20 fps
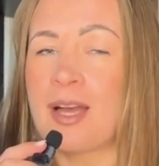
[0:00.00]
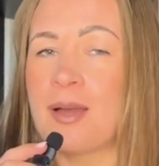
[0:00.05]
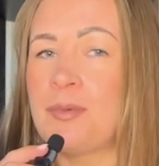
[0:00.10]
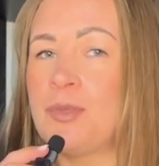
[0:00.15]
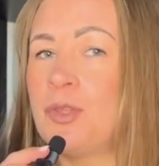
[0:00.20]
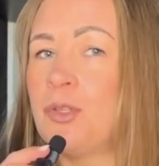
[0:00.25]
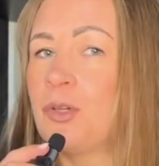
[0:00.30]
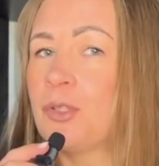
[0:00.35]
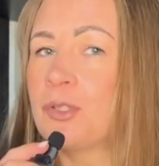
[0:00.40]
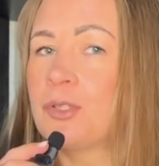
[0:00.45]

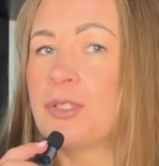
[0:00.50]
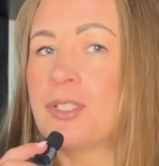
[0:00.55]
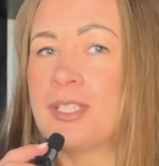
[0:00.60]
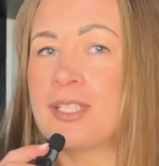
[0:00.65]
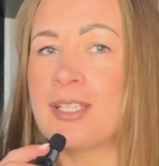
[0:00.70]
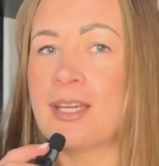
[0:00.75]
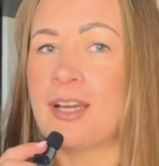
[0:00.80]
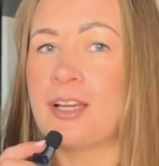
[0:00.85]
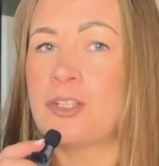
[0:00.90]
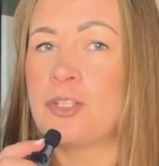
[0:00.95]
I'm not going to
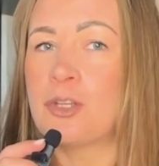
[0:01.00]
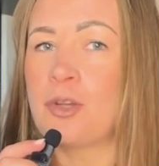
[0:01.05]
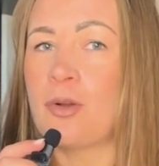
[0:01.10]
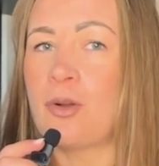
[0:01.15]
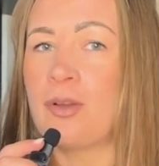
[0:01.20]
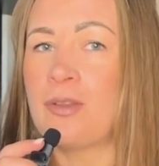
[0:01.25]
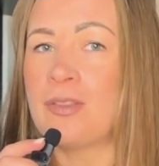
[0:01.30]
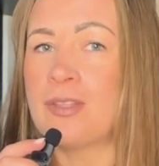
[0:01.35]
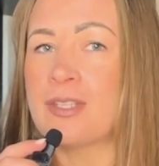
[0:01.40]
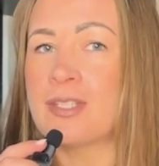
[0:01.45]
touch
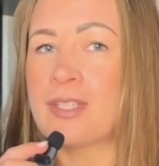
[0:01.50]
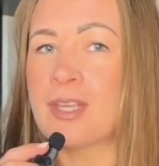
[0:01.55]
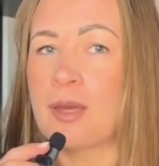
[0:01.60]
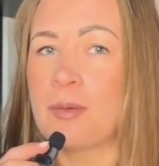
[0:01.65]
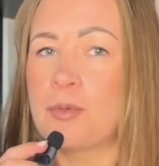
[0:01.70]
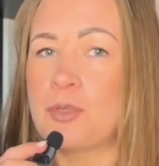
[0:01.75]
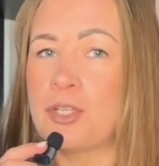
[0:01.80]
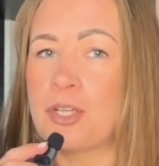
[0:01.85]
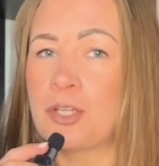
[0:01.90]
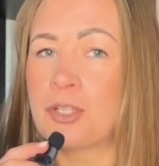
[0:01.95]
on the
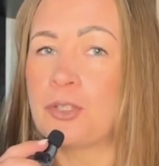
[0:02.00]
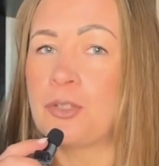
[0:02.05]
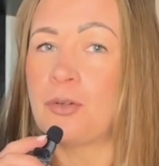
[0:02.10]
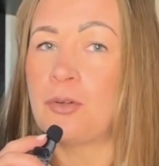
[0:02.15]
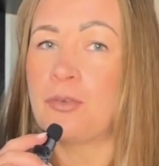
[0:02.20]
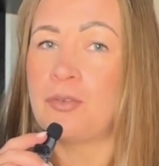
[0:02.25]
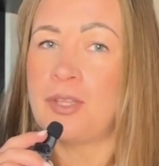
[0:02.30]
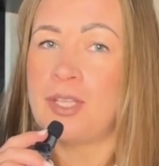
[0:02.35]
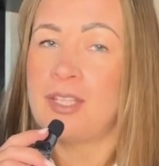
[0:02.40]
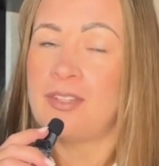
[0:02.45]
subject
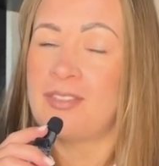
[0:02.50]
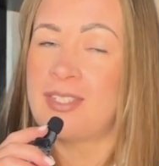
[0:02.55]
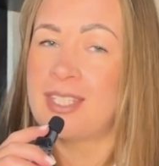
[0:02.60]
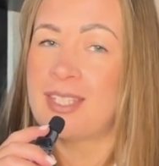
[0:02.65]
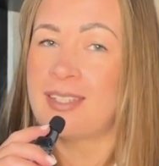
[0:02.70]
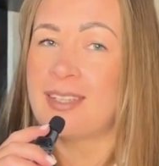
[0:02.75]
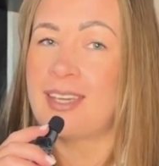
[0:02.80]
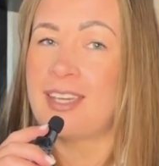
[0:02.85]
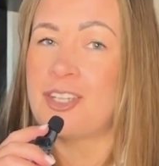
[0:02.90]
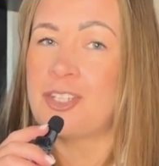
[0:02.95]
of the
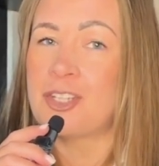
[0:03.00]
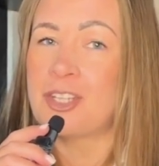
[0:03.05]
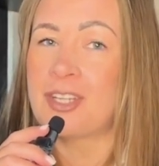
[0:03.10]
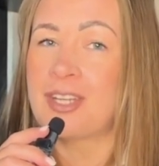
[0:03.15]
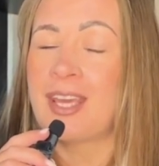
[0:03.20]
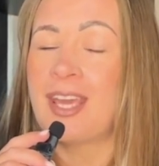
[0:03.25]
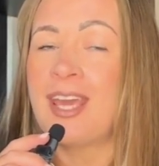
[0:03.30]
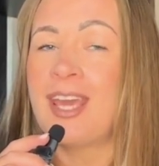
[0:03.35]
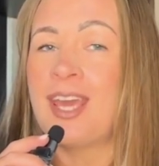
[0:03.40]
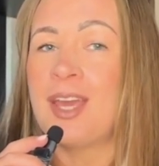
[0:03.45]
investigation,